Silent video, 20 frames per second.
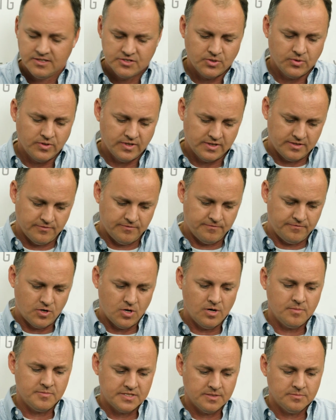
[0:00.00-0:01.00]
So that the
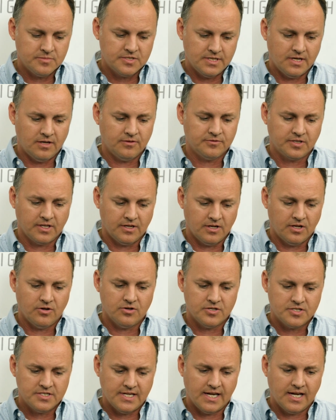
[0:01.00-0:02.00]
farms themselves can
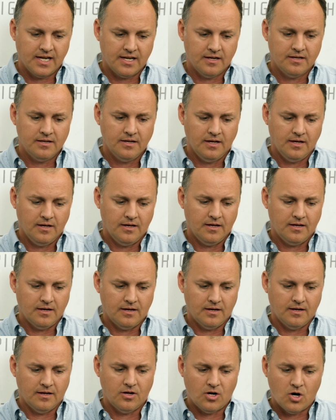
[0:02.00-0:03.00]
understand,
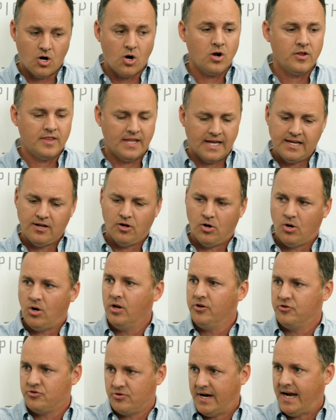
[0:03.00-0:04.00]
are they
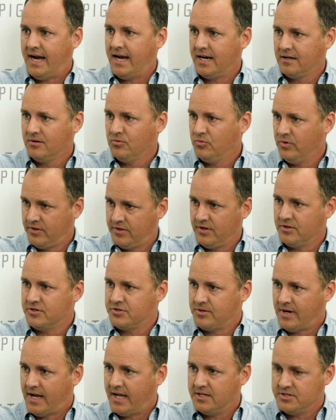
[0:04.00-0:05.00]
on track with their
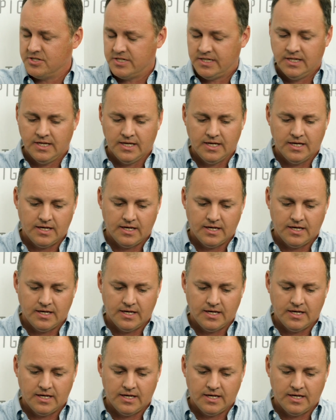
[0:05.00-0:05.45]
strategy?